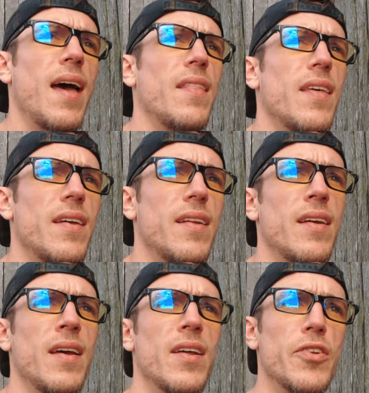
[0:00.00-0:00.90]
and
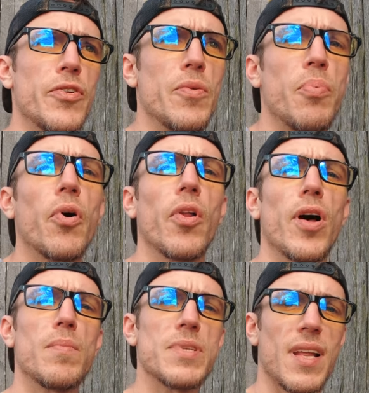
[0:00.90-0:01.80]
then do
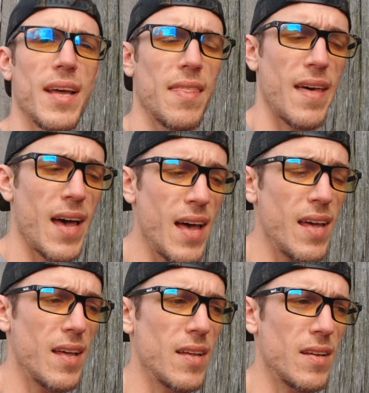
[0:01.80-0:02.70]
pull-ups like
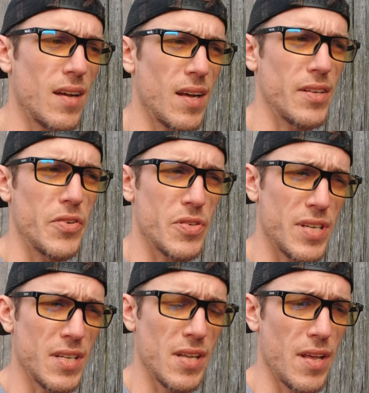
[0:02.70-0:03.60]
that, uh, do
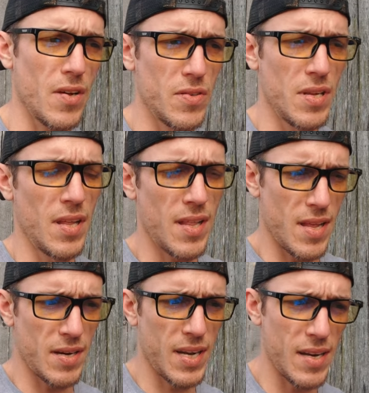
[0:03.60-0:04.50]
six of those,
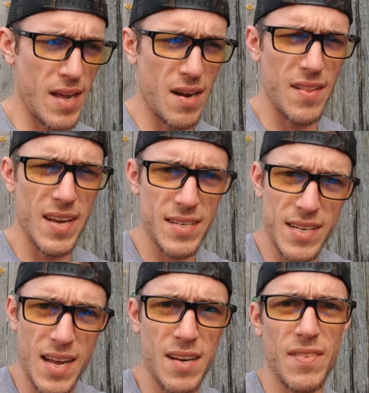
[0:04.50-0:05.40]
and then get down, and that
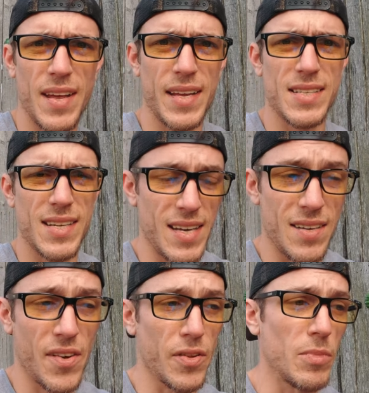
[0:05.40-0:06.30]
just kind of like is
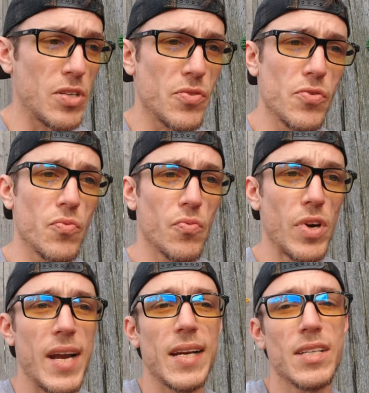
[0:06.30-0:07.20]
getting all the muscles
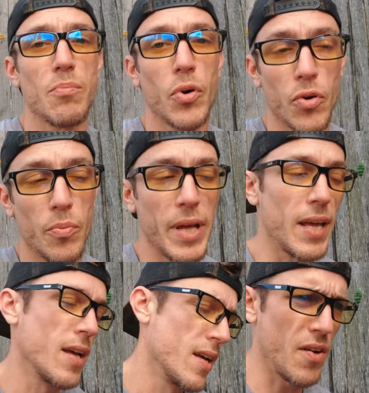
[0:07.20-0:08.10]
ready to pull
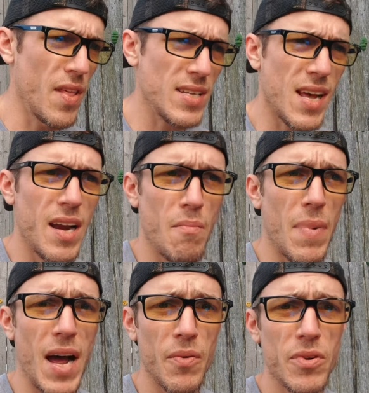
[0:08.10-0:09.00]
me. I don't know, that's kind of
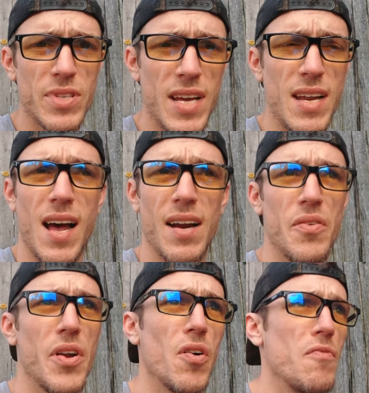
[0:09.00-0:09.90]
my routine. I
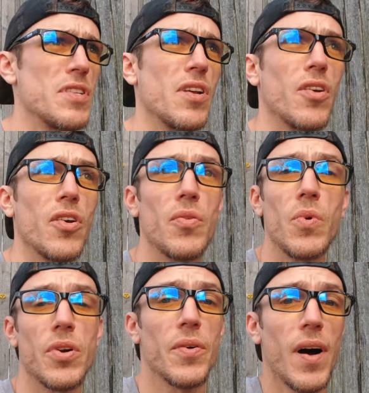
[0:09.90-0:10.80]
don't know if it's a good
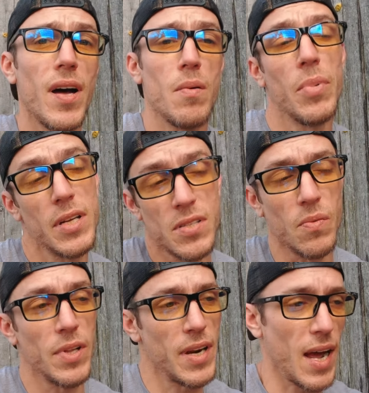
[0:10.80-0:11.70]
one or not, but it's
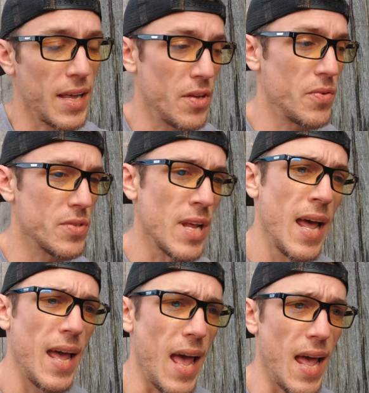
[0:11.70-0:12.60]
the one that I use,
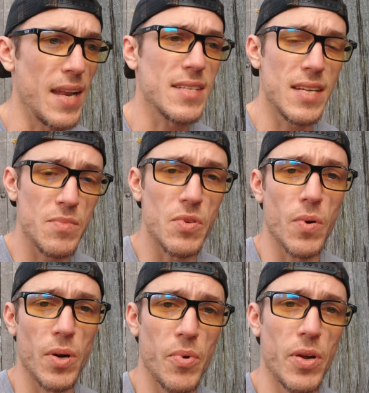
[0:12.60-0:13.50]
and it seems to
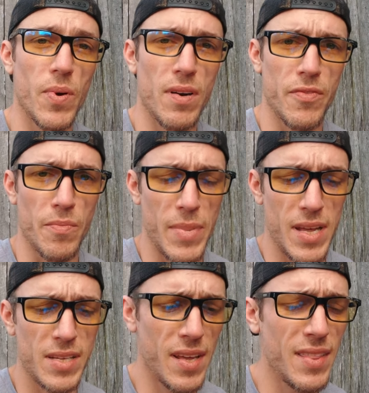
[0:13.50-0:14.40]
work pretty well for
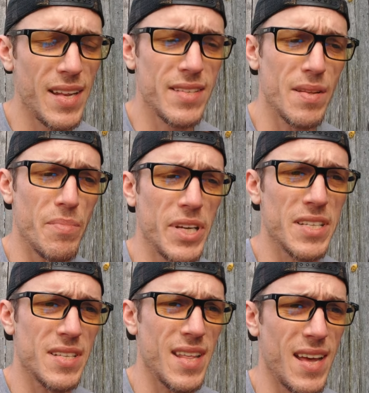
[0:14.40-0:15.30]
me. I think that's the
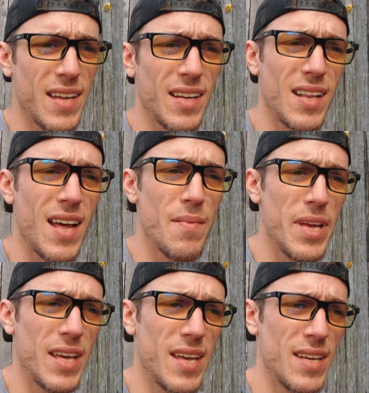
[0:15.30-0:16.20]
biggest thing in
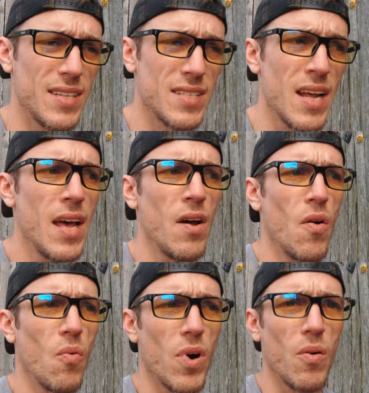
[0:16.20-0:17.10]
climbing is
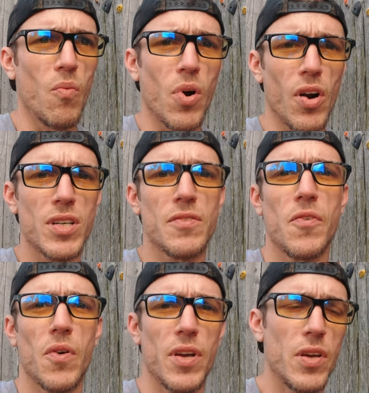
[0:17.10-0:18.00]
what works
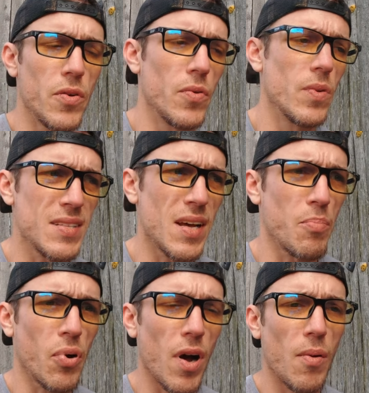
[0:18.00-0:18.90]
for you. That's
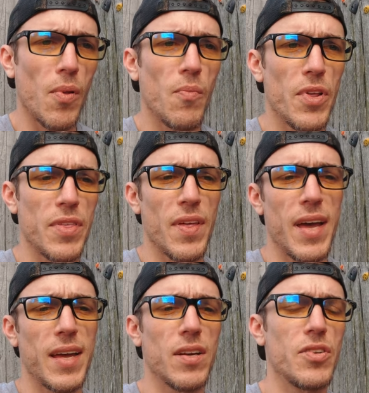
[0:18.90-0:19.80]
a problem with
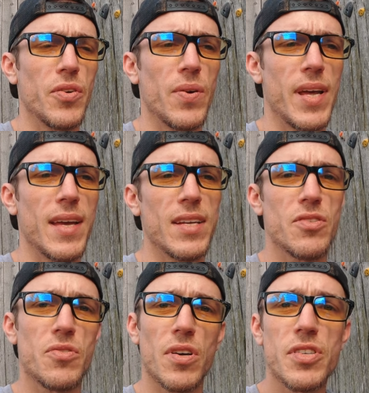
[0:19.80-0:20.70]
like doing
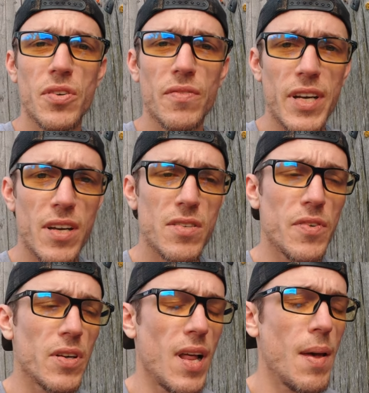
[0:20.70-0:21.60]
instructional videos
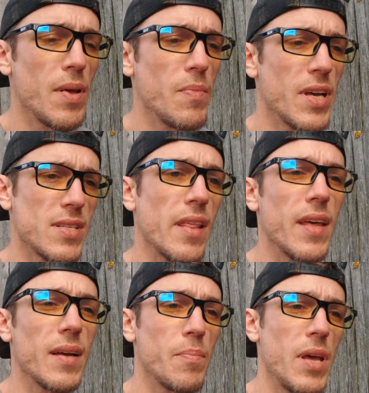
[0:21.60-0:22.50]
for climbing because I
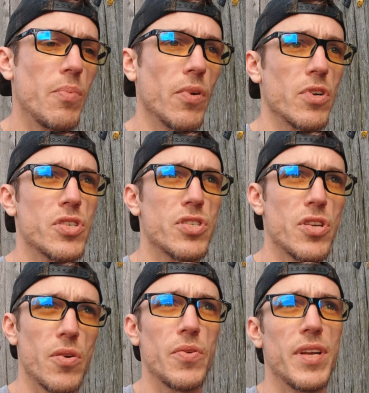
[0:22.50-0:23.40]
think people are
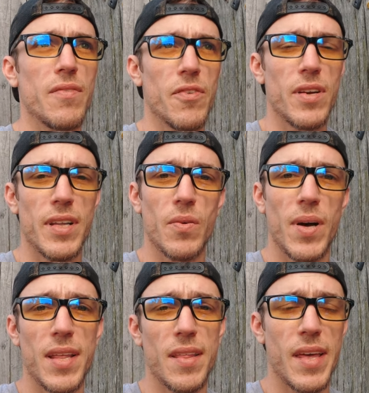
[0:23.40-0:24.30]
so different in the
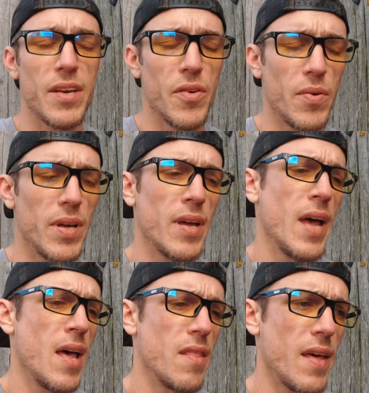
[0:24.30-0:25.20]
way that they do it
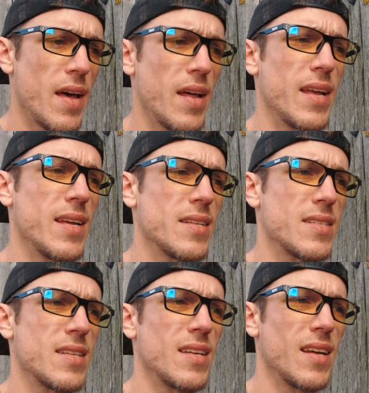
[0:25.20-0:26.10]
that
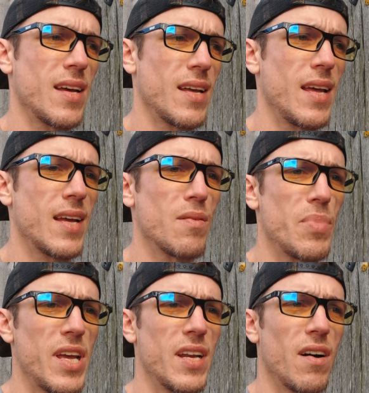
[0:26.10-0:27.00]
it's it
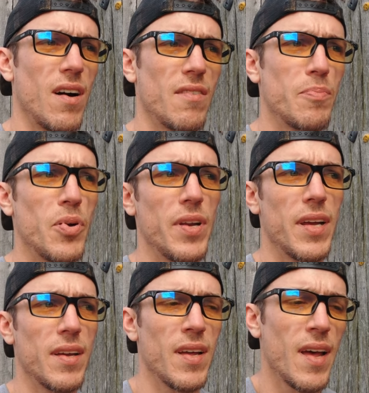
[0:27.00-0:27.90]
can be an
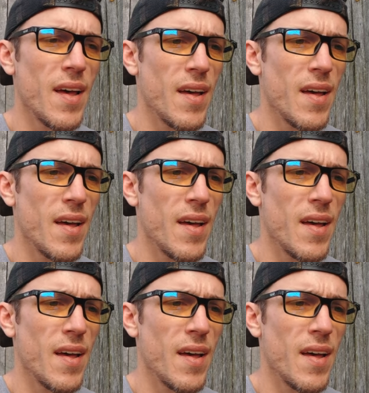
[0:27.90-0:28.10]
off-putting